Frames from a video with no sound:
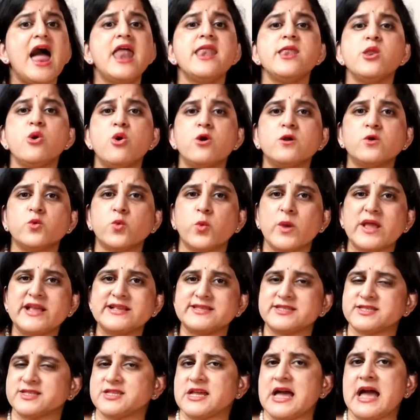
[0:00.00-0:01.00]
and not
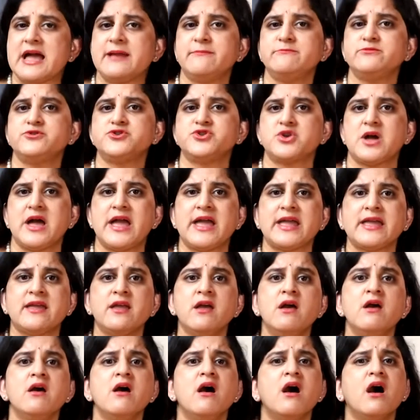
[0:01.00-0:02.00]
waste time
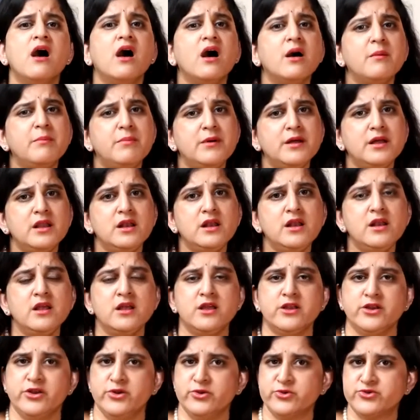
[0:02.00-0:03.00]
trying herbal,
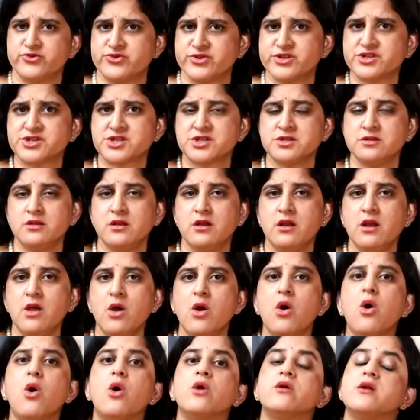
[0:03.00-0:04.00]
nutritional
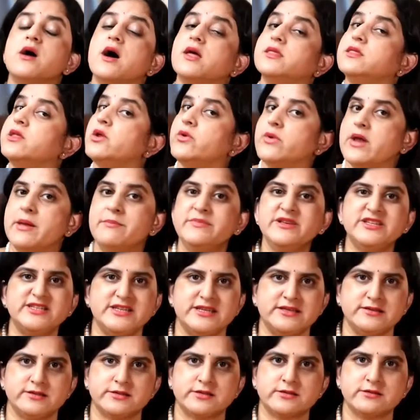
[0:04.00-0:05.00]
or other
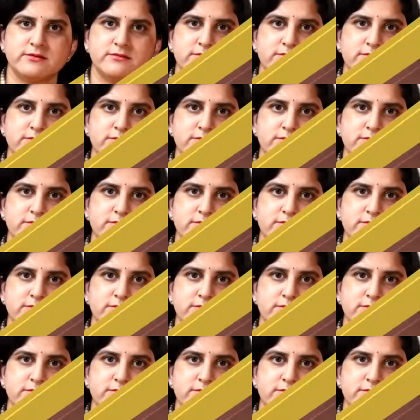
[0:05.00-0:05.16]
remedies.